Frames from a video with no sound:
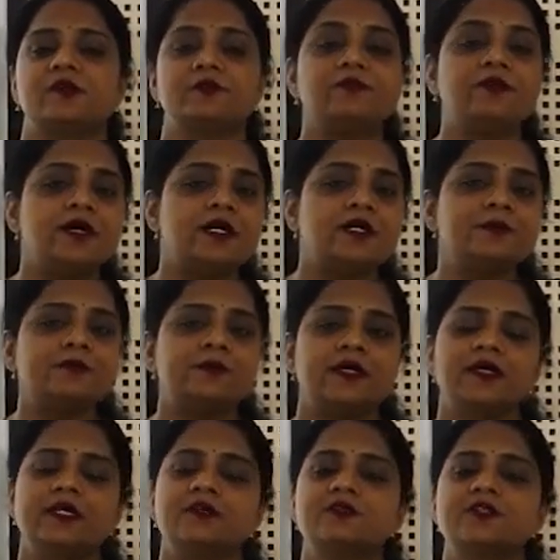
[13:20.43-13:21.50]
firm,
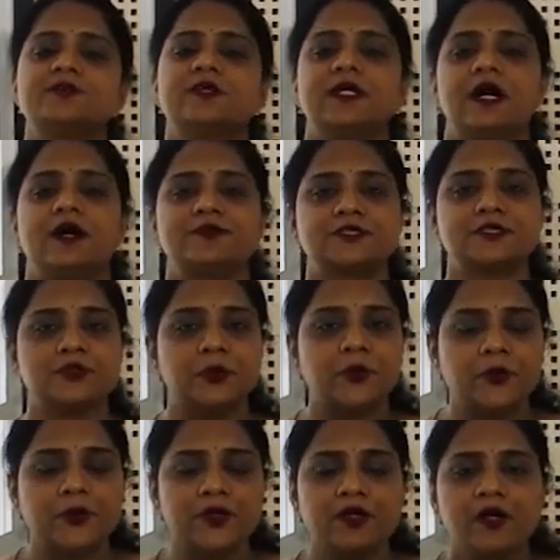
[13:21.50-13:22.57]
individual
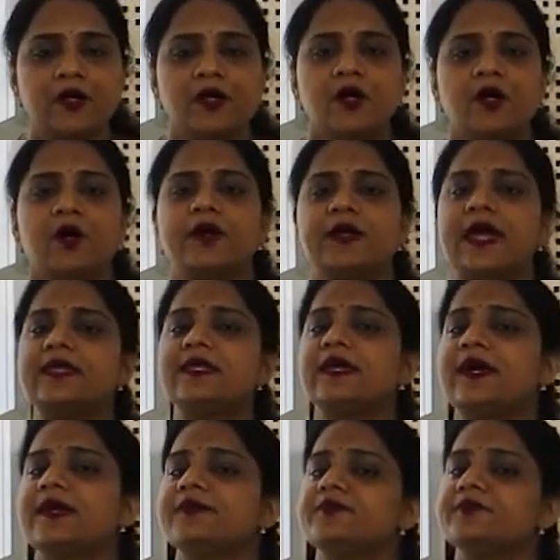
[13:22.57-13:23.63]
household, or any
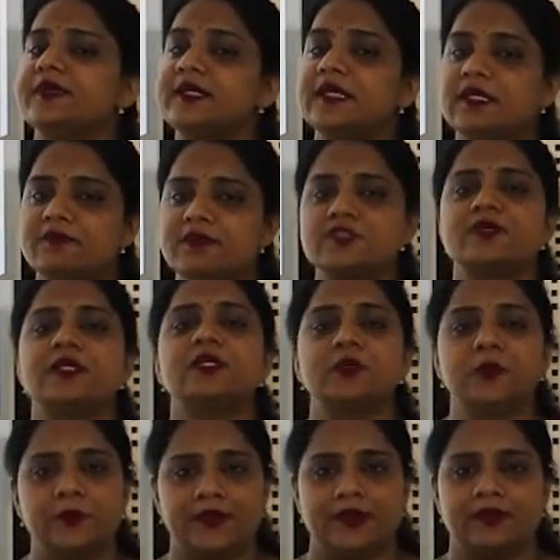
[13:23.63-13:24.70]
kind of individual
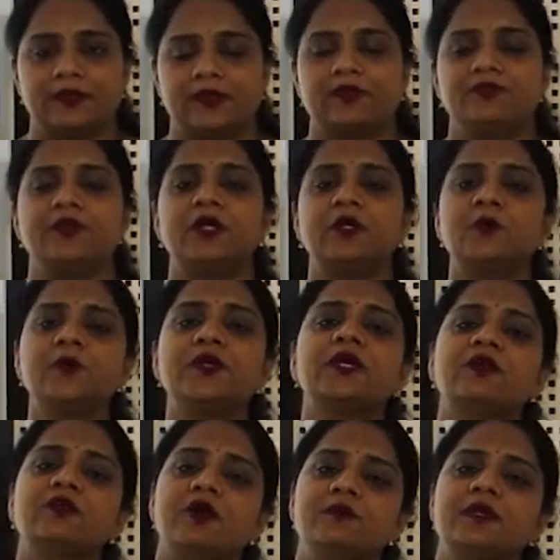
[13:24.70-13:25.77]
unit. If you are doing
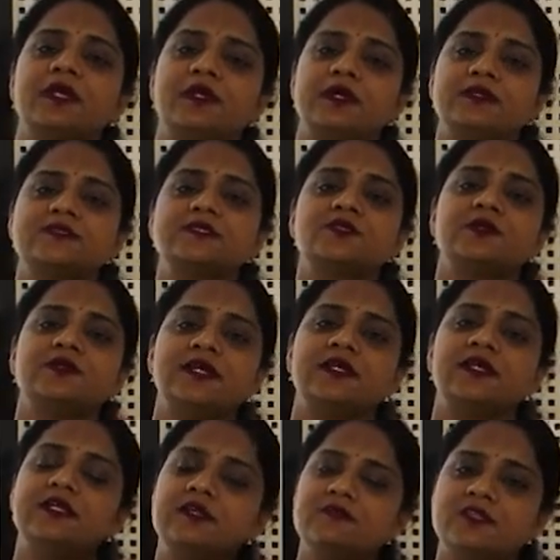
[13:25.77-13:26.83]
economic analysis on that
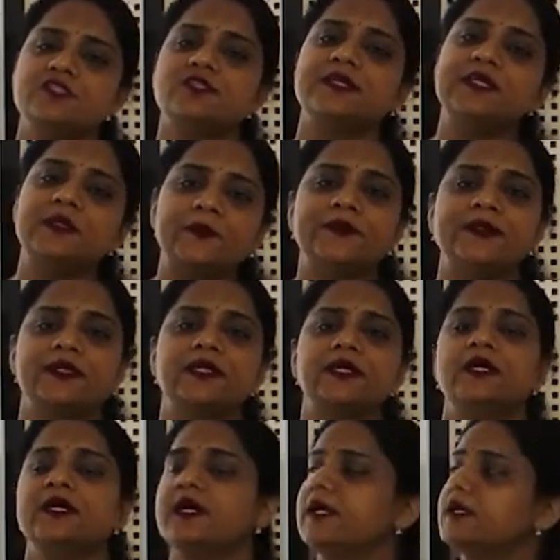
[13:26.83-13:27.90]
individual unit,
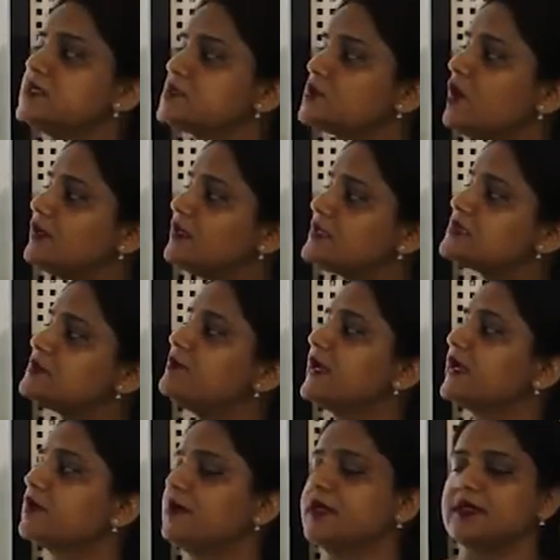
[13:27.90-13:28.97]
it is called as
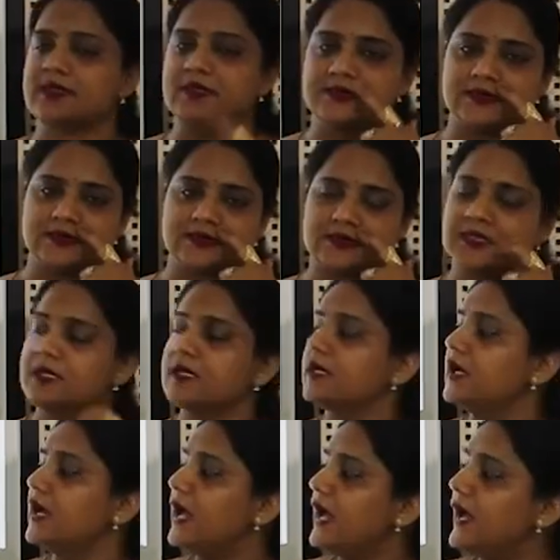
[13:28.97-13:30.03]
micro analysis.
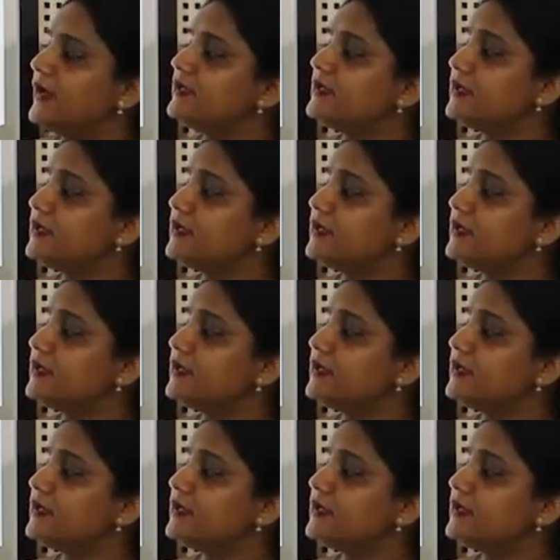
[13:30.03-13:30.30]
And